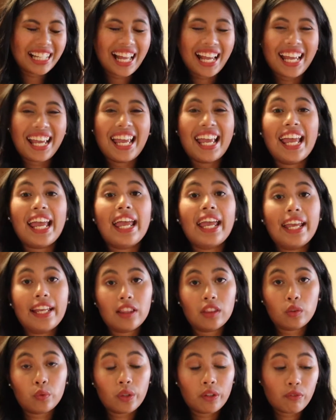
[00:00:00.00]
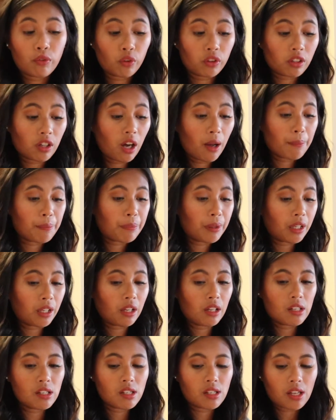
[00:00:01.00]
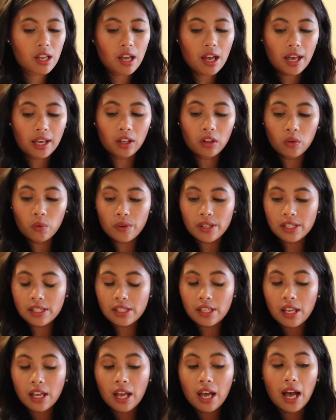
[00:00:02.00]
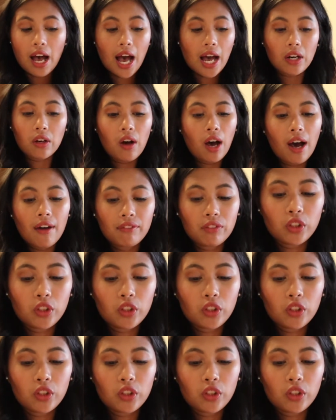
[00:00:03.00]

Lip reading: I hate 3/4 cup because I don't have